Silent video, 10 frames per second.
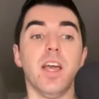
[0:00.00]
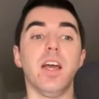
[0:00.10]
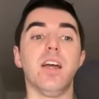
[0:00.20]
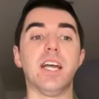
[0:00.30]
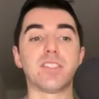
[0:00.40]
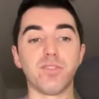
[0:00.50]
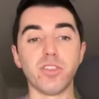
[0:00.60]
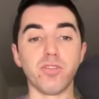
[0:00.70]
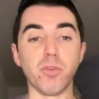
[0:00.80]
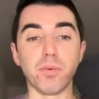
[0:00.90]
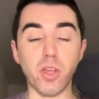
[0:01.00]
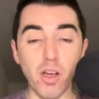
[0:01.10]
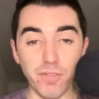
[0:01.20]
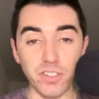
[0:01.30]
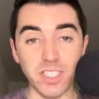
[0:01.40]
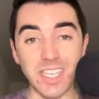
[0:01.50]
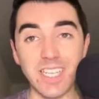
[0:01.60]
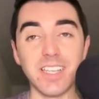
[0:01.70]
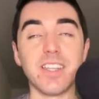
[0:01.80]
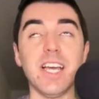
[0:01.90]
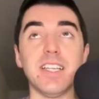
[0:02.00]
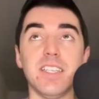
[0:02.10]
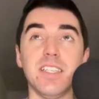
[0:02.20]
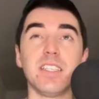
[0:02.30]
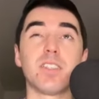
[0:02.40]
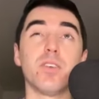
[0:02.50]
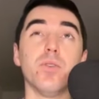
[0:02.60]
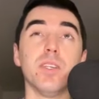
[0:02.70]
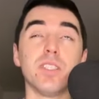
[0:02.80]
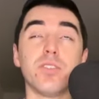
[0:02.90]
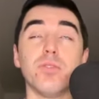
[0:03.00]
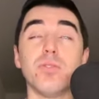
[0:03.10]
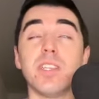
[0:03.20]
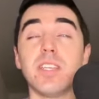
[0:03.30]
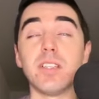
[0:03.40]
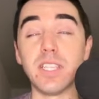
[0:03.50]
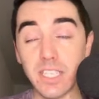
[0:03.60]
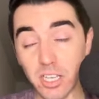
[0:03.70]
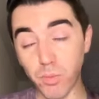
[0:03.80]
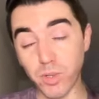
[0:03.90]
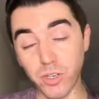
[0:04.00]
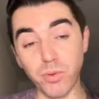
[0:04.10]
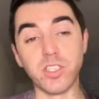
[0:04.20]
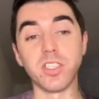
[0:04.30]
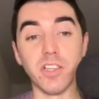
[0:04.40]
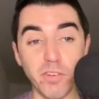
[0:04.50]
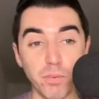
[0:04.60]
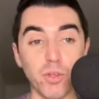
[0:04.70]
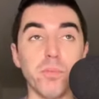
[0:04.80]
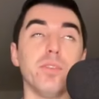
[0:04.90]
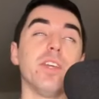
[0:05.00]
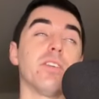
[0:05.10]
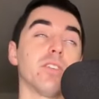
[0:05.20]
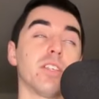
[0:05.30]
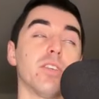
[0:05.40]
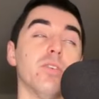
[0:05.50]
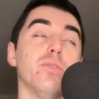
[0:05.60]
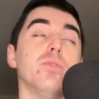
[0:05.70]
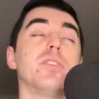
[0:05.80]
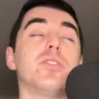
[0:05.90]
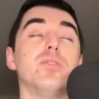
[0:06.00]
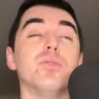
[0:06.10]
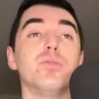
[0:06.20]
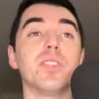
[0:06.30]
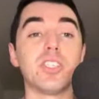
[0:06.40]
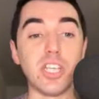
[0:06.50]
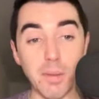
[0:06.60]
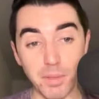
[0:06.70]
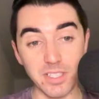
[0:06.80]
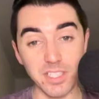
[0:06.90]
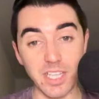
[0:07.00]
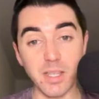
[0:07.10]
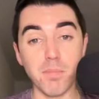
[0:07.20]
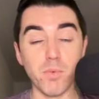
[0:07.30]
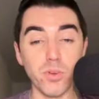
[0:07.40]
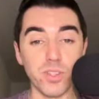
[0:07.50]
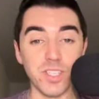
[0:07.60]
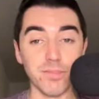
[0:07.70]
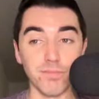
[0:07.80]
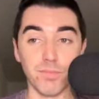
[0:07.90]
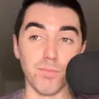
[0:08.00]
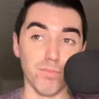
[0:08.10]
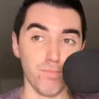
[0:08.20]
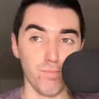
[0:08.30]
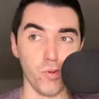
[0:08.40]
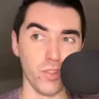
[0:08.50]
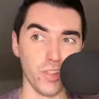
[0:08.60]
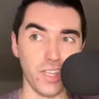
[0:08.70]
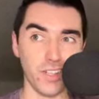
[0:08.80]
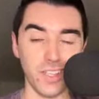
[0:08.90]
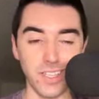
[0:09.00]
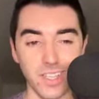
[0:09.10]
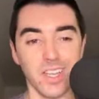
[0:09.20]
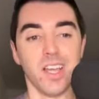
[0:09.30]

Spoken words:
As for the Europa Conference League, that is going to the League Cup winner, which is Liverpool, but they're going to go to the Champions League more than likely.